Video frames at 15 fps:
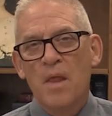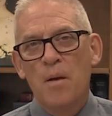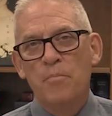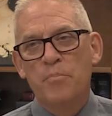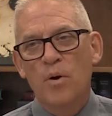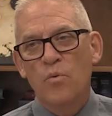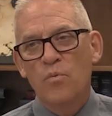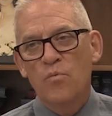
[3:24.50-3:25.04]

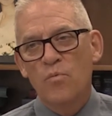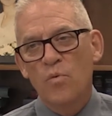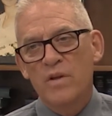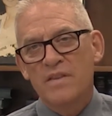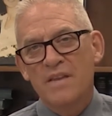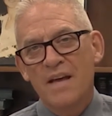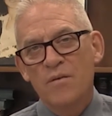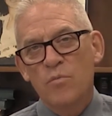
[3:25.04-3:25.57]
But
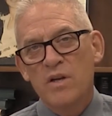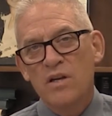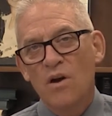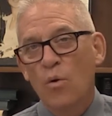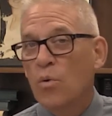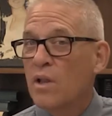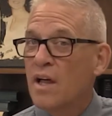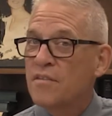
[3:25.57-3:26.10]
with then we
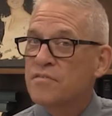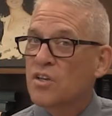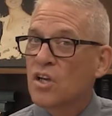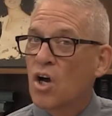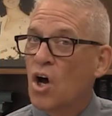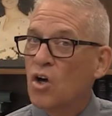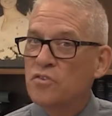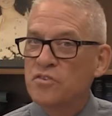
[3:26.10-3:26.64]
know we'll have to
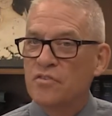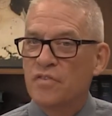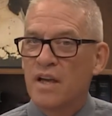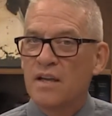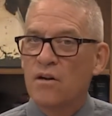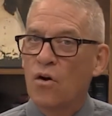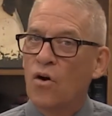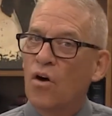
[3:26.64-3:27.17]

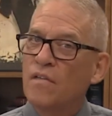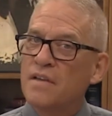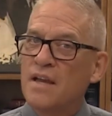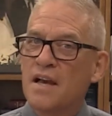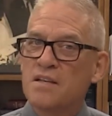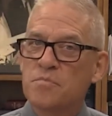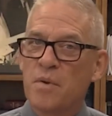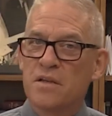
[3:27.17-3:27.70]
cultivate all
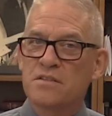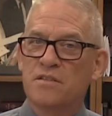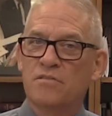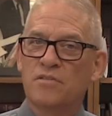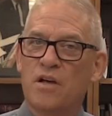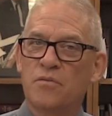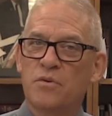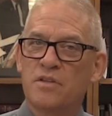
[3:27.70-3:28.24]
the aspects
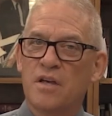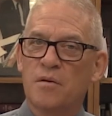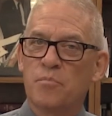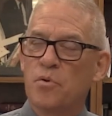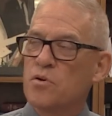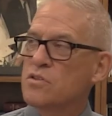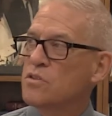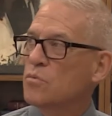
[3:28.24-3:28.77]
of love with that
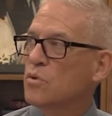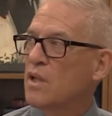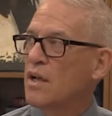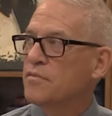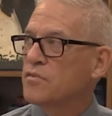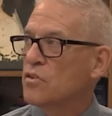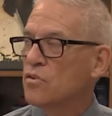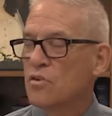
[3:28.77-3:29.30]
person. We'll
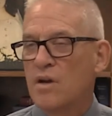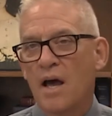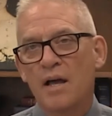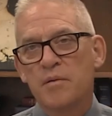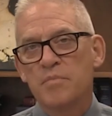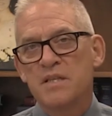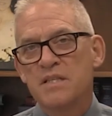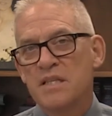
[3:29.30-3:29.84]
have to learn
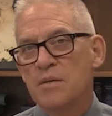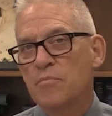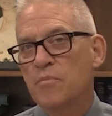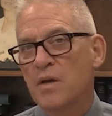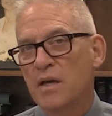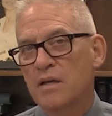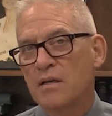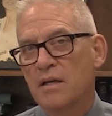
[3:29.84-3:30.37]
how to be deep
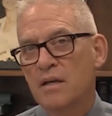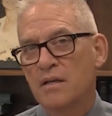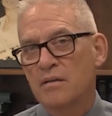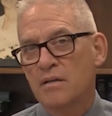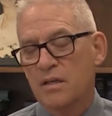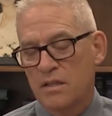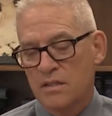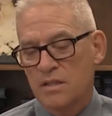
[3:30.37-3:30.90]

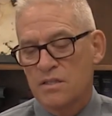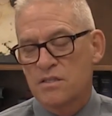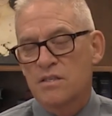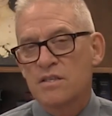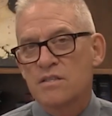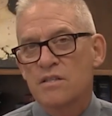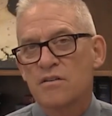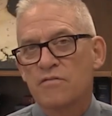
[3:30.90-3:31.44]
and
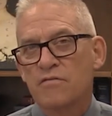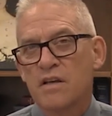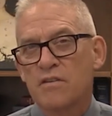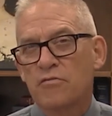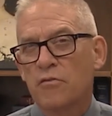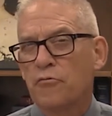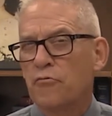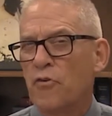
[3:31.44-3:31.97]
consistent and
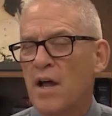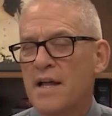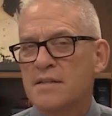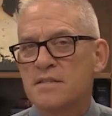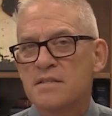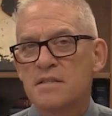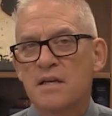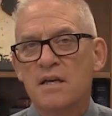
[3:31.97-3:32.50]
faithful
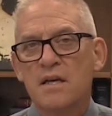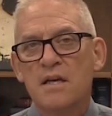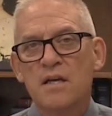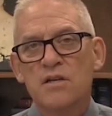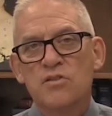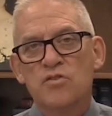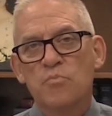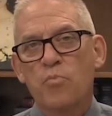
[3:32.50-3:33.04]
friends,
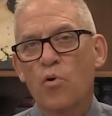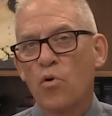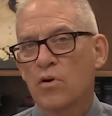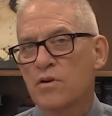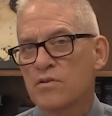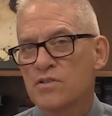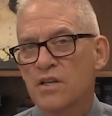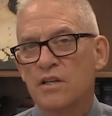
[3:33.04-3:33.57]

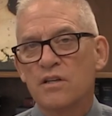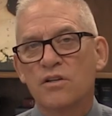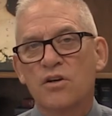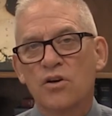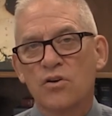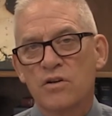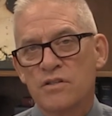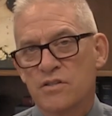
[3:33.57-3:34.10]
supporters, and
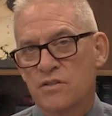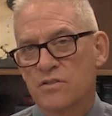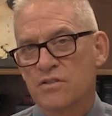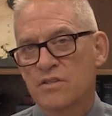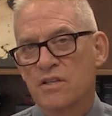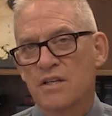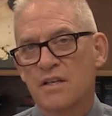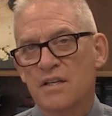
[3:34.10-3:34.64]
encouragers.